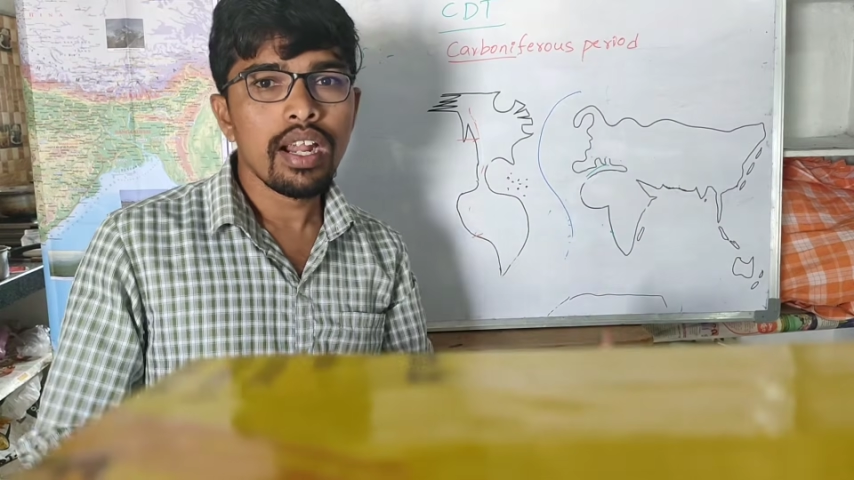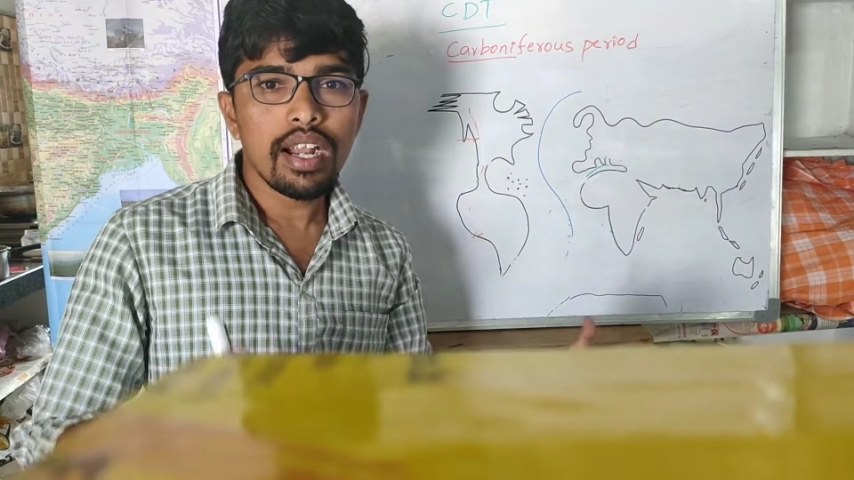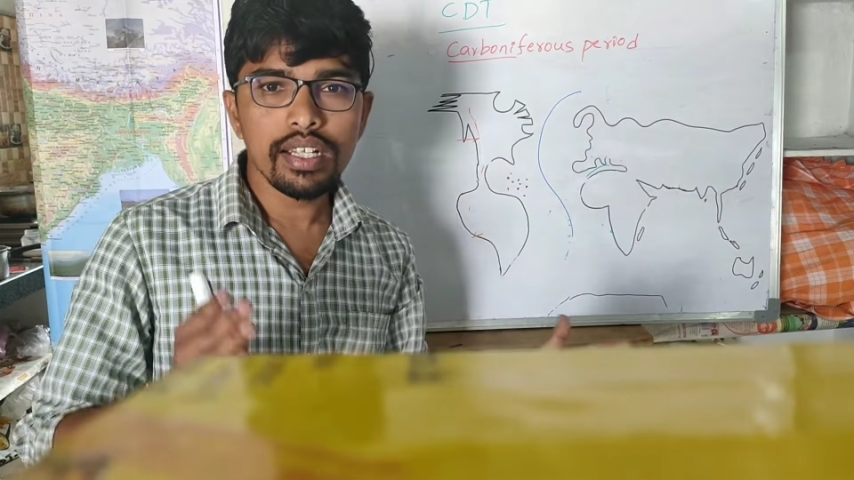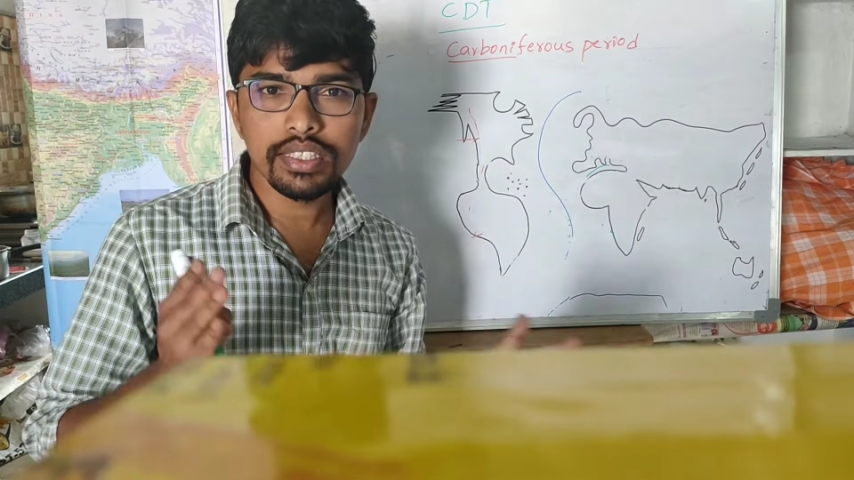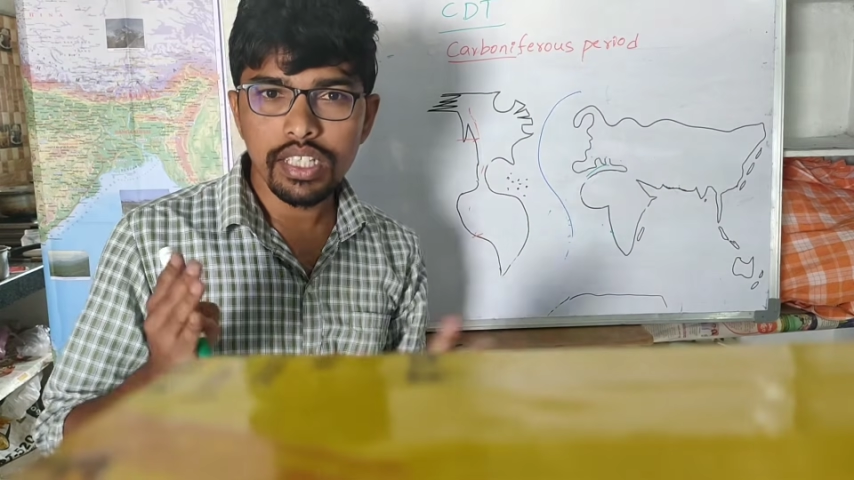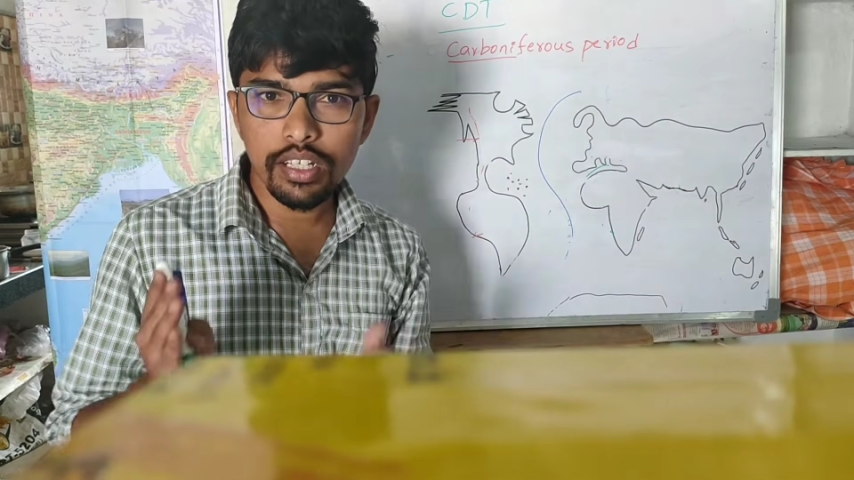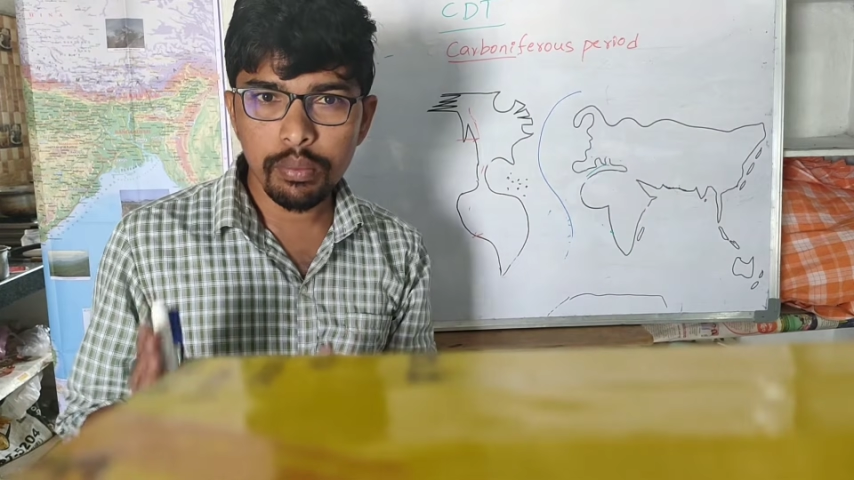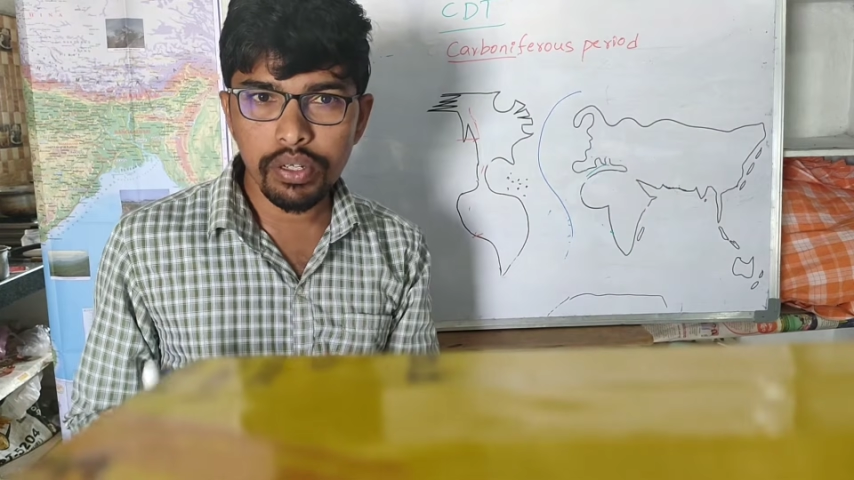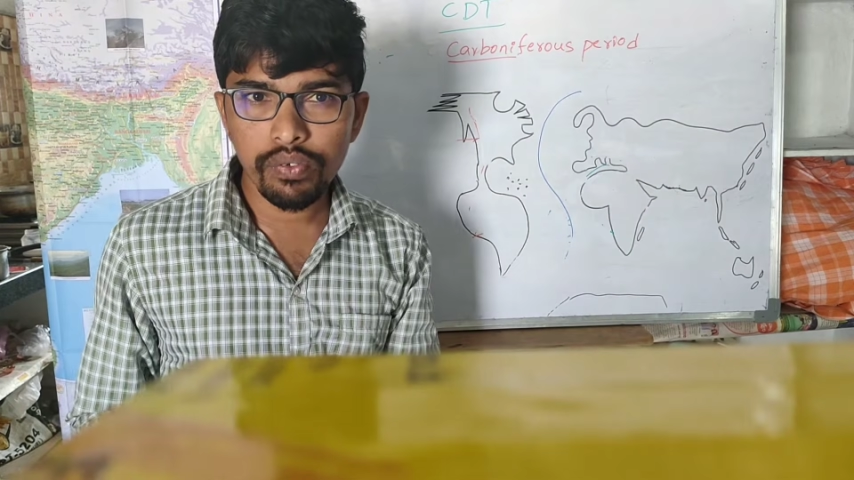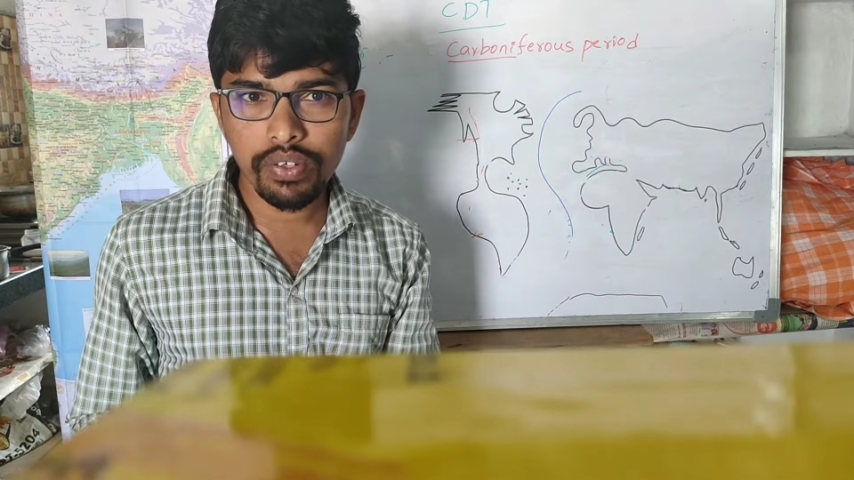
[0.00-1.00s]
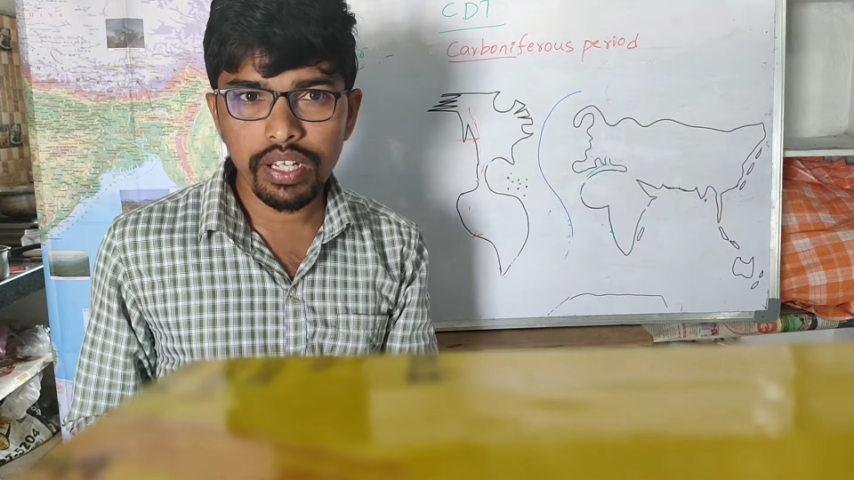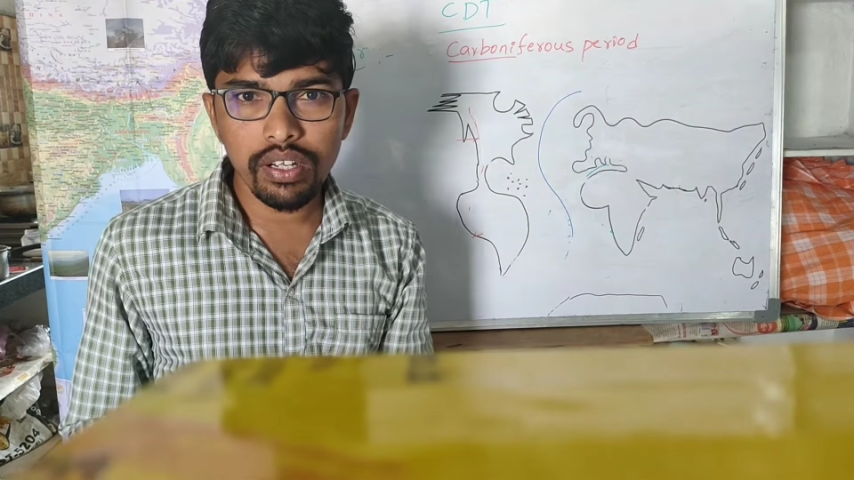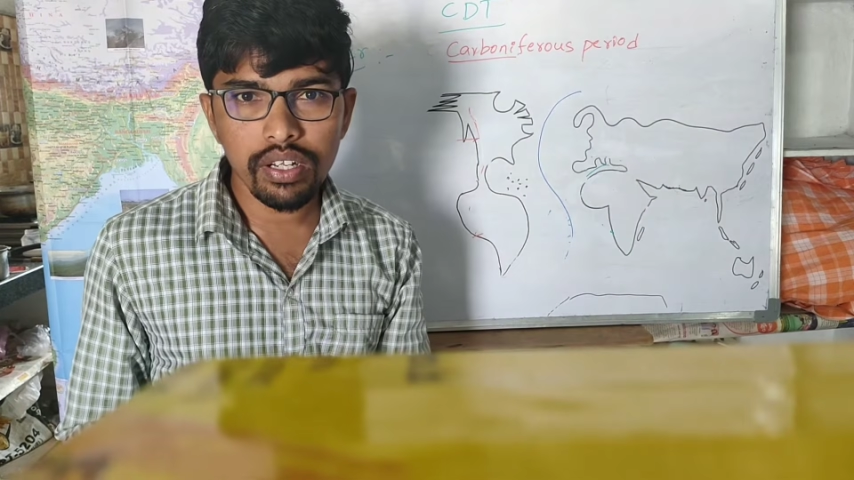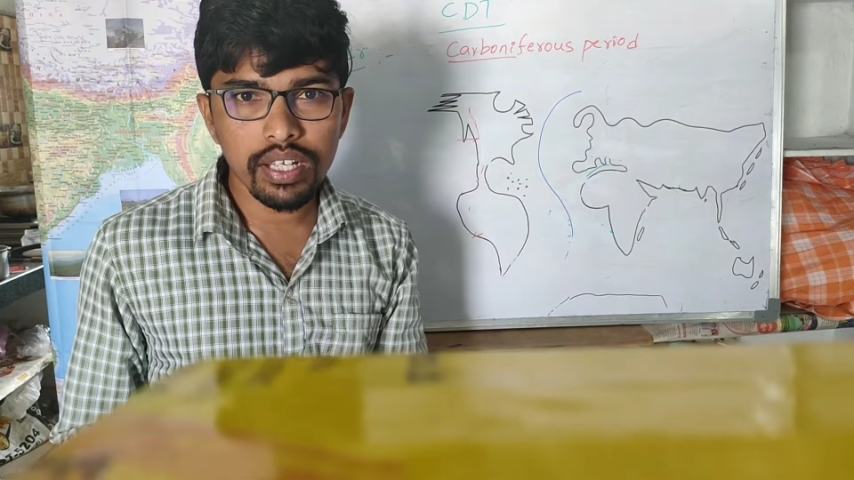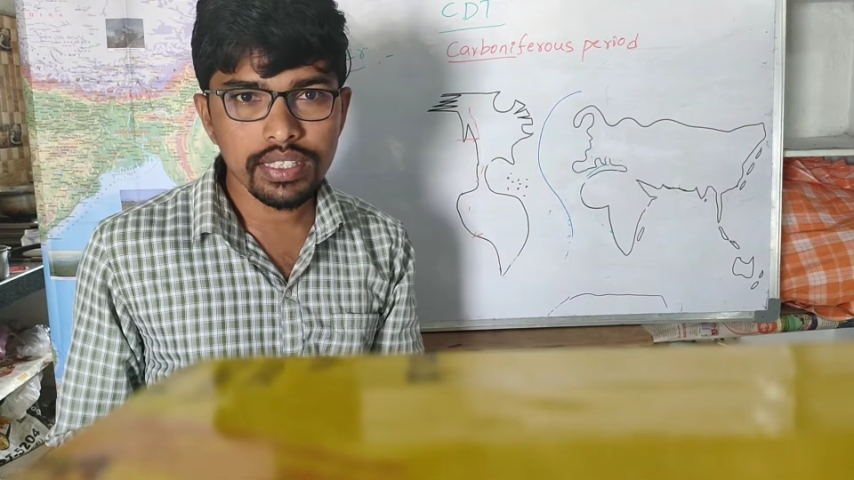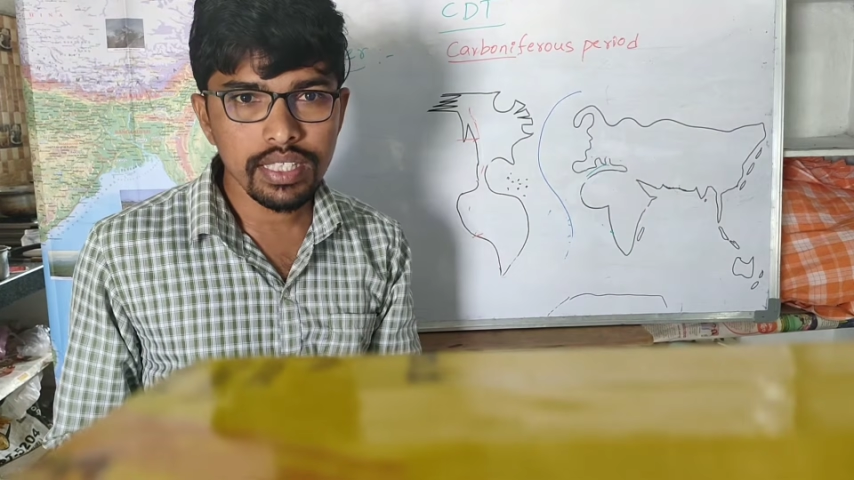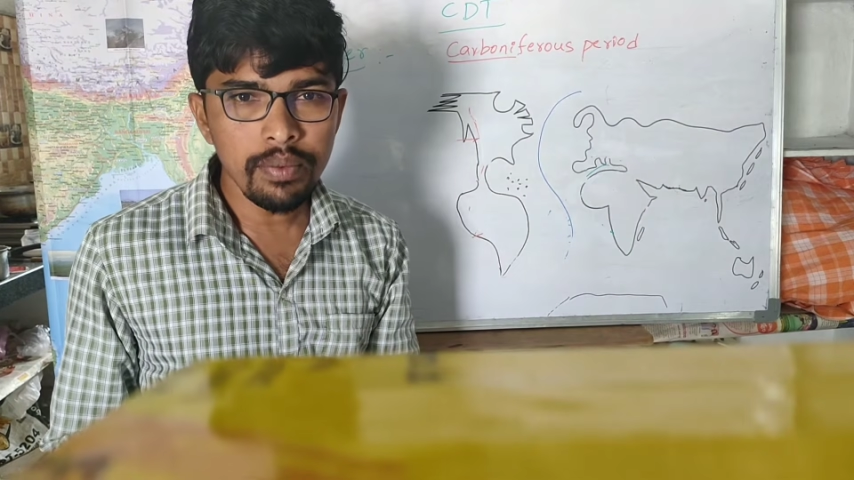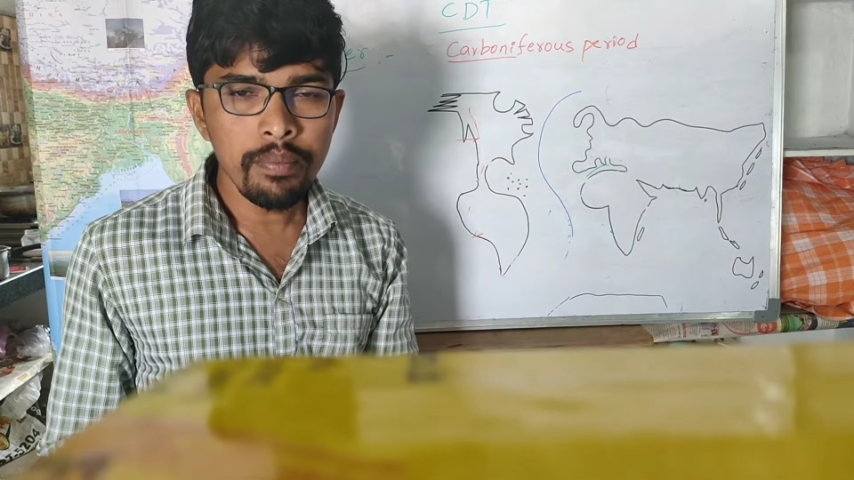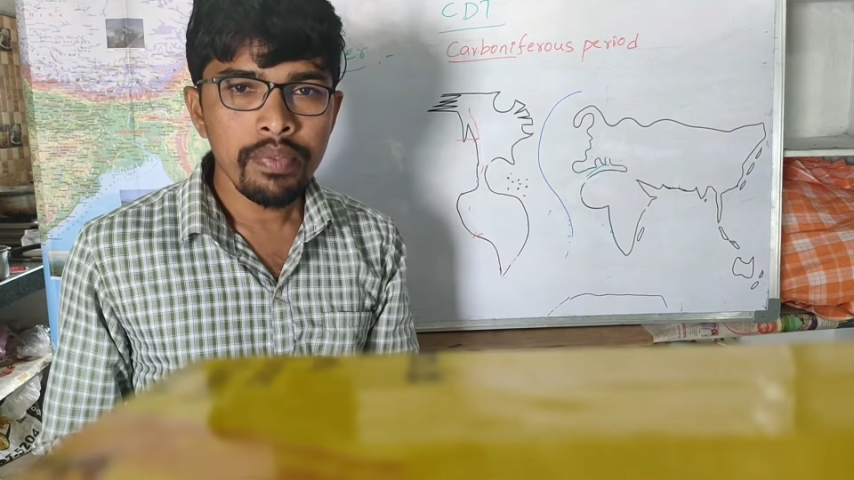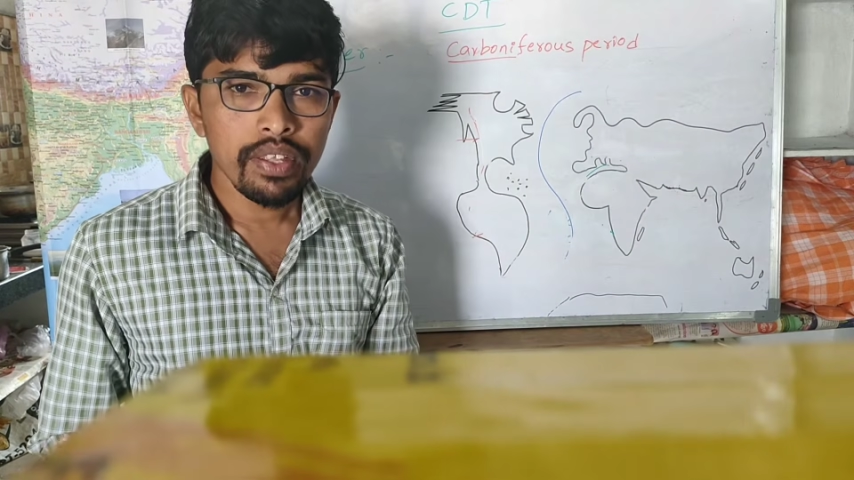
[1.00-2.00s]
and the southern part we call as the